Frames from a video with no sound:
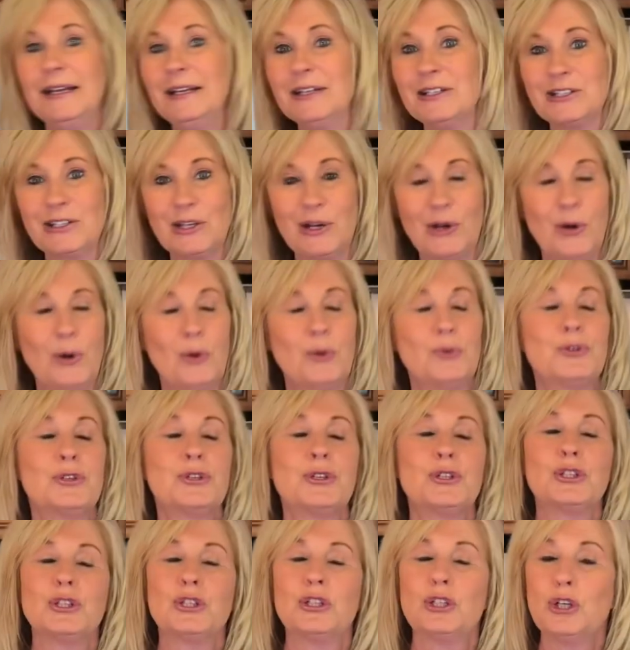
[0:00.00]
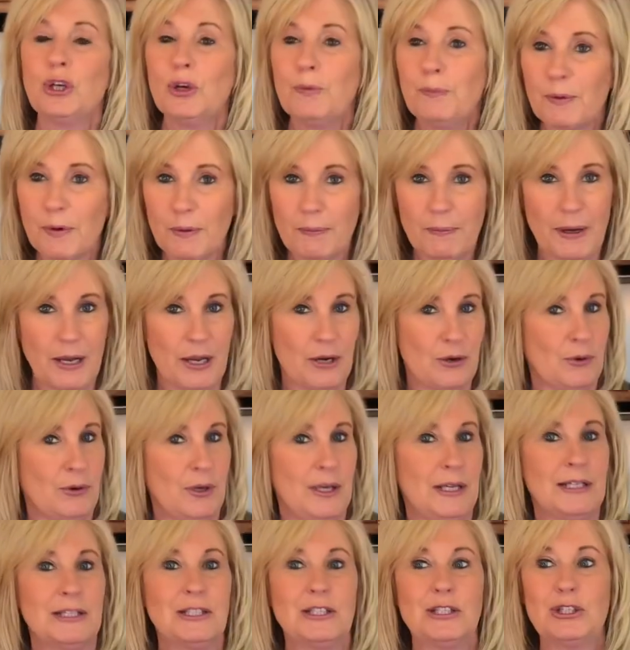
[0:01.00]
So super
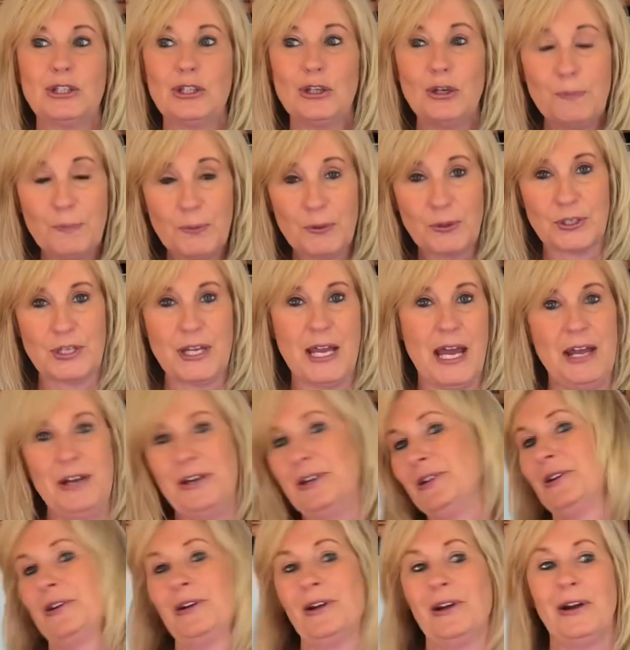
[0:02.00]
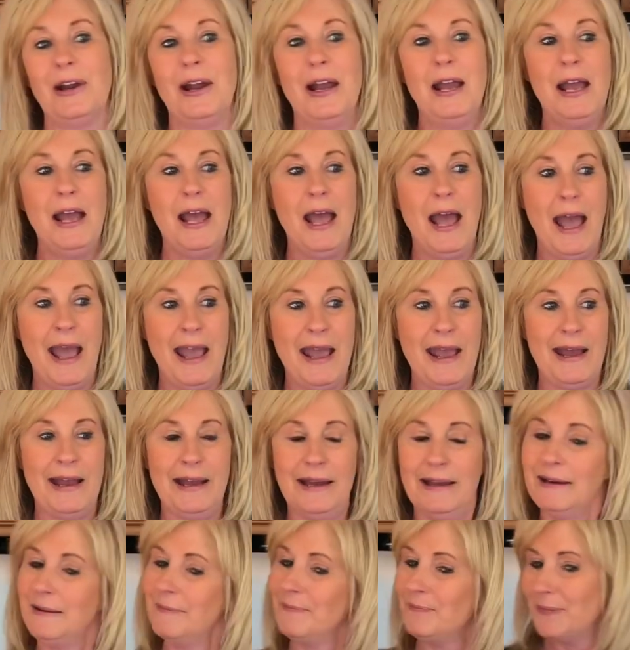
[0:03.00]
buttery, super tender.
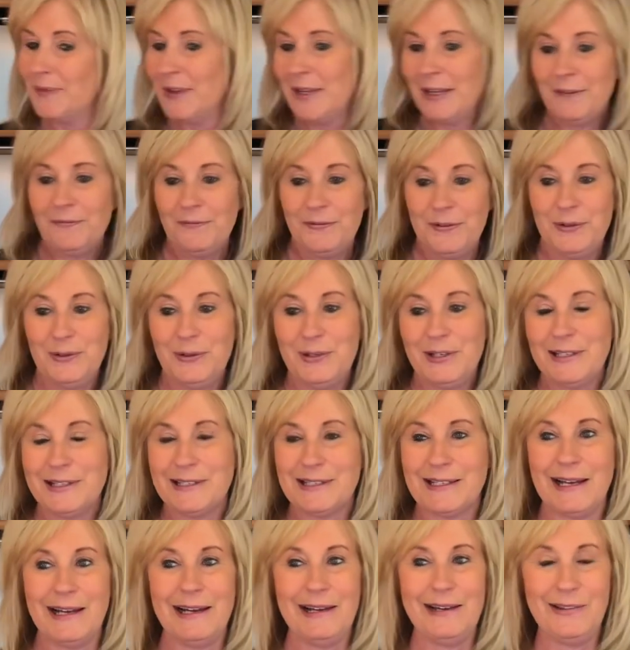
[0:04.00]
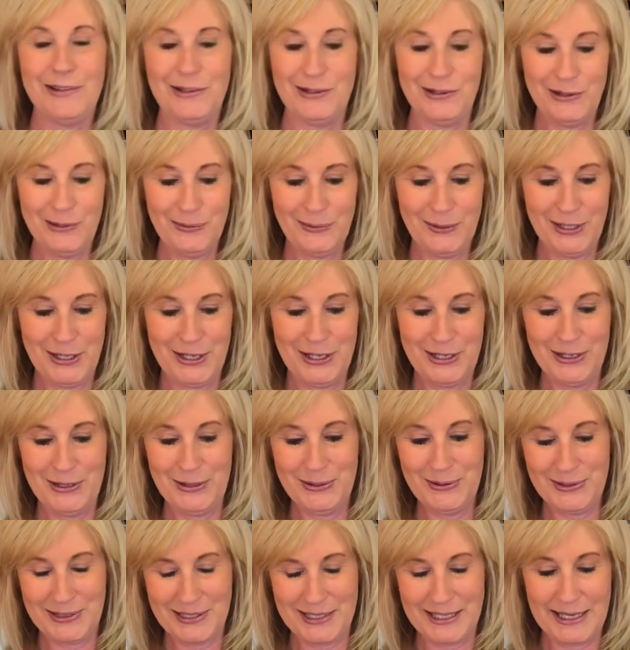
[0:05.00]
And if you decide that you want to
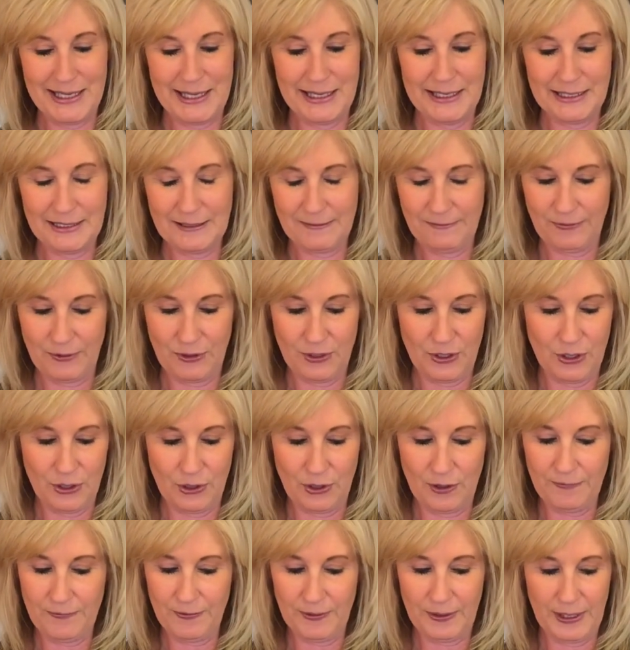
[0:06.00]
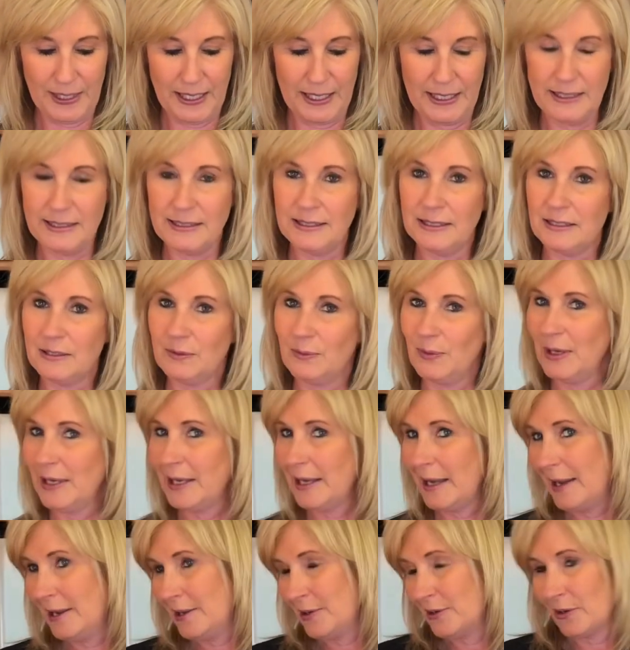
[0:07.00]
use these for your fillets this
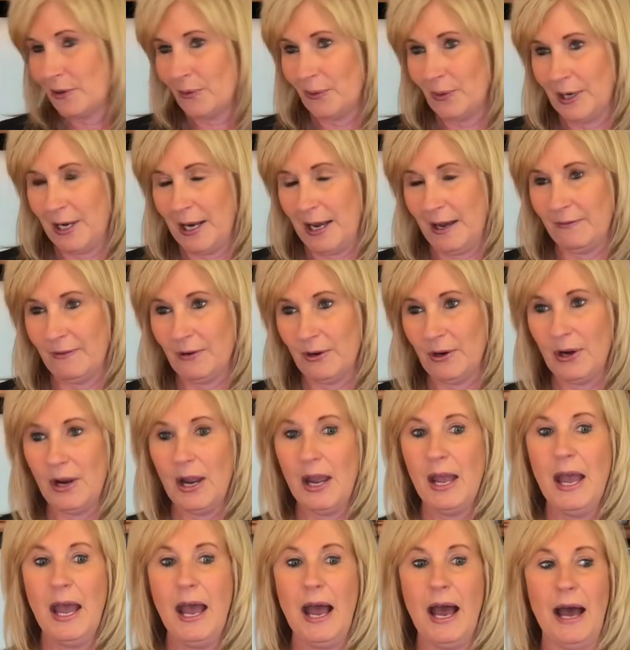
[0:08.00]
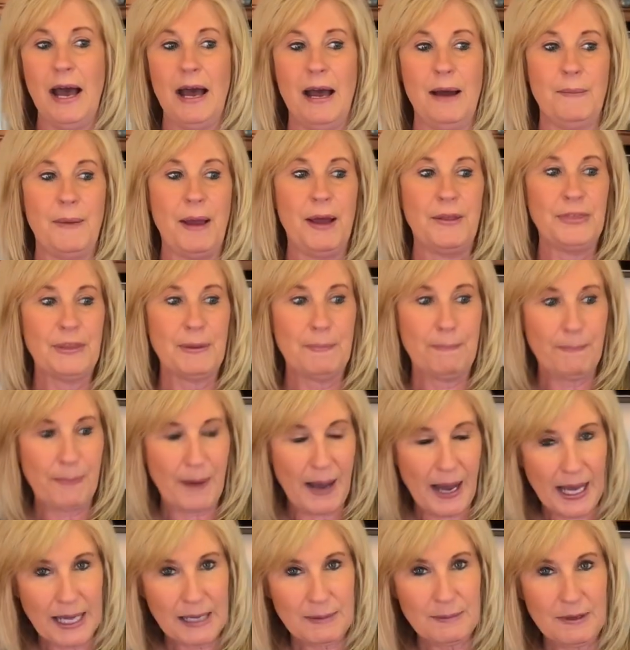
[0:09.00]
weekend or whenever, at the
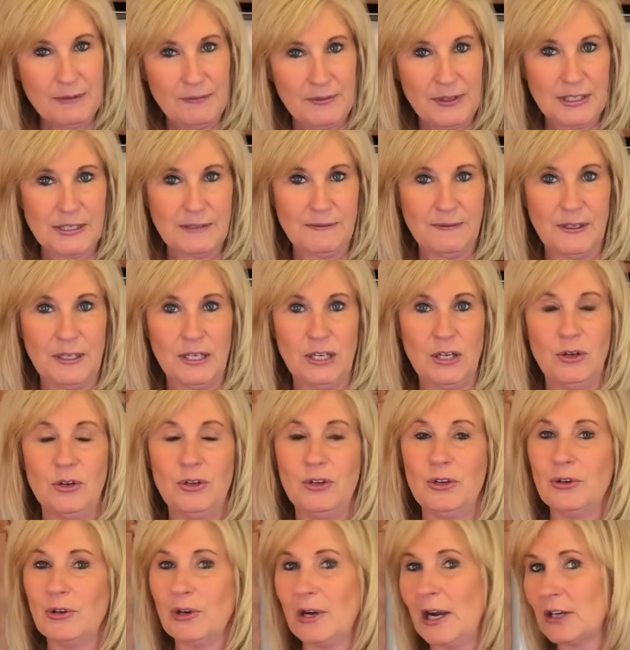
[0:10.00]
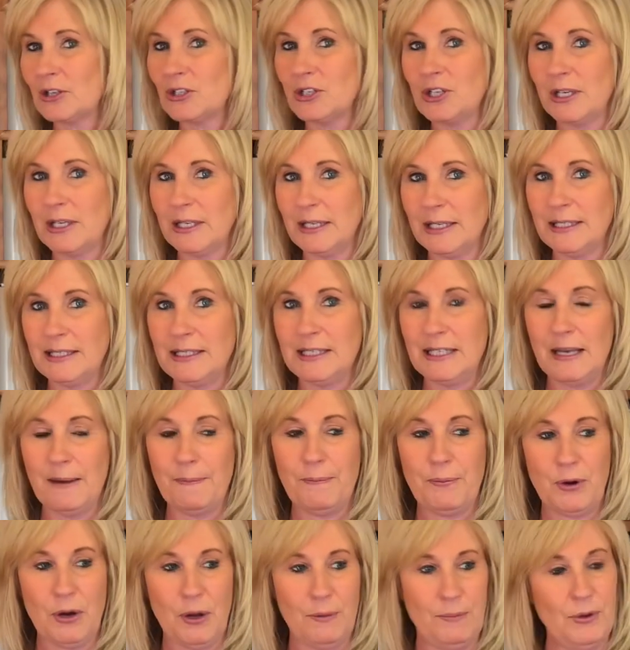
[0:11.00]
bottom of this video, you're actually going to see a
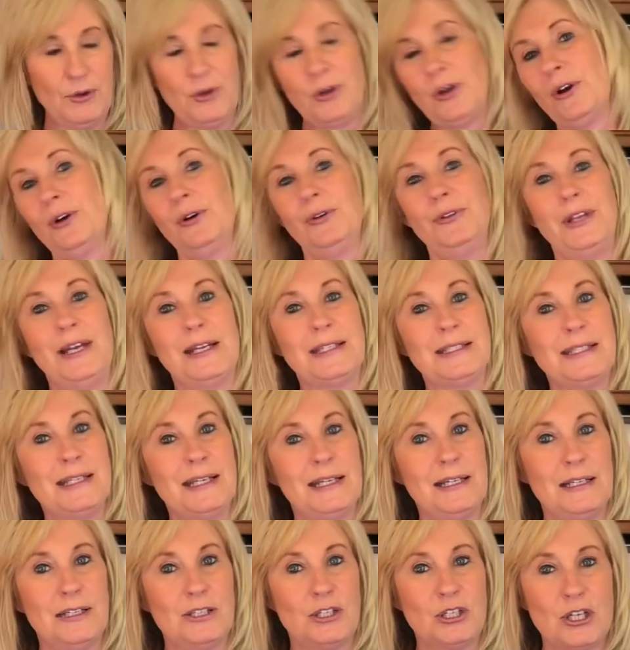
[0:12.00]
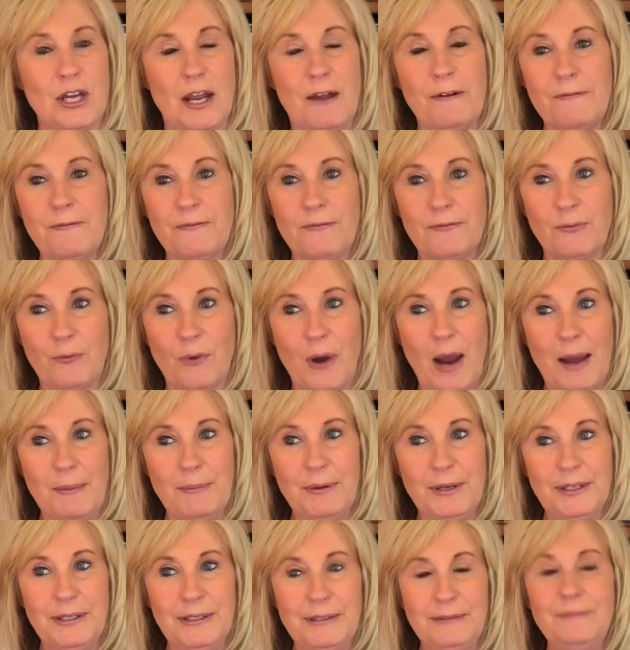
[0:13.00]
promo code that says Chef
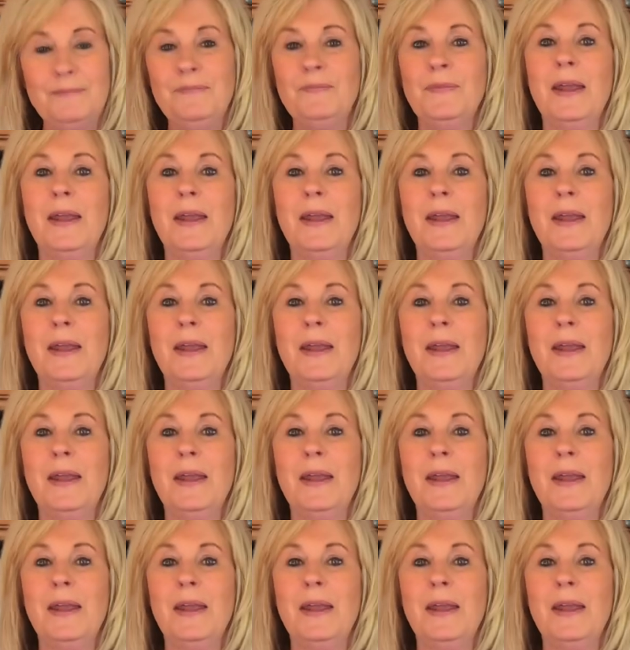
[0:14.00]
Robyn,